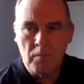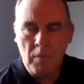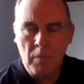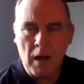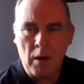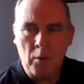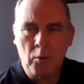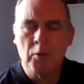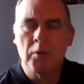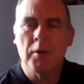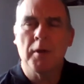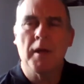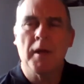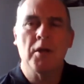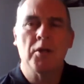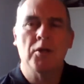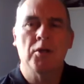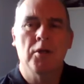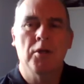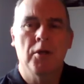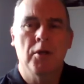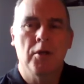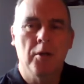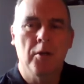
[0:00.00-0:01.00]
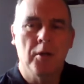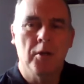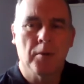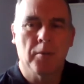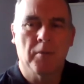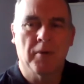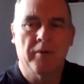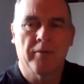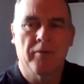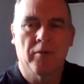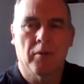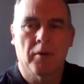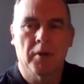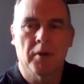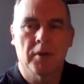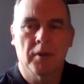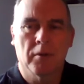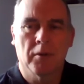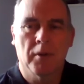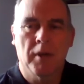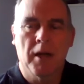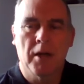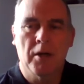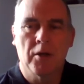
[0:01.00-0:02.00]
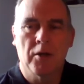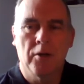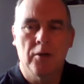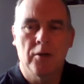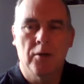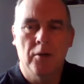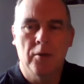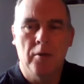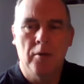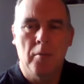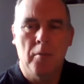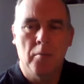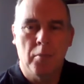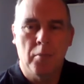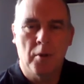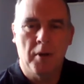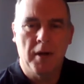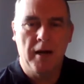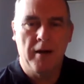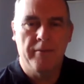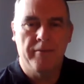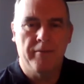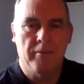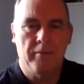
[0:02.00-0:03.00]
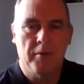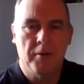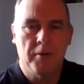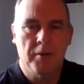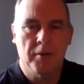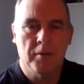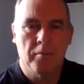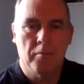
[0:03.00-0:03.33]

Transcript: going to ask you to do something for us. I'm going to ask you to pray for us.